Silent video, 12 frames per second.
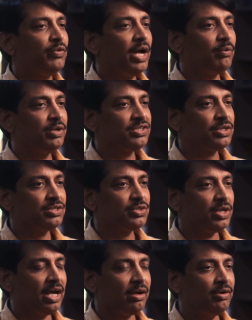We have
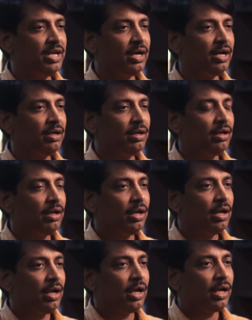discussed earlier
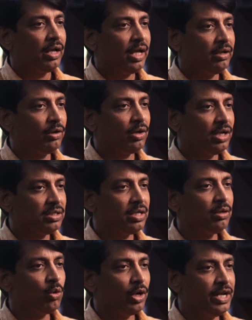
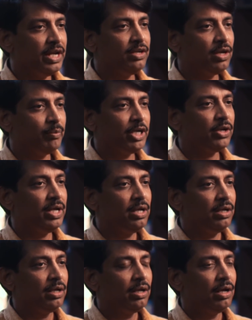calculus and coordinate
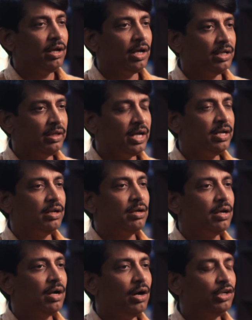geometry, and
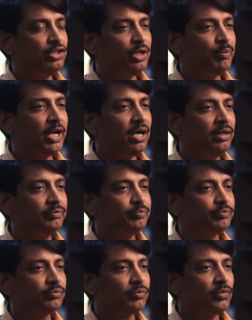then algebra,
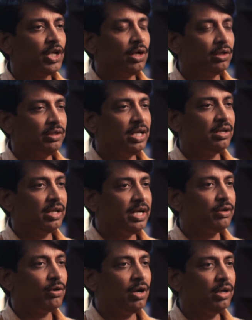then
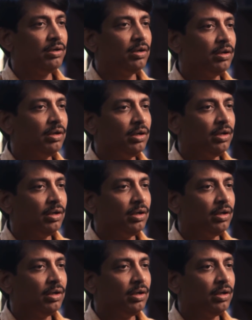later on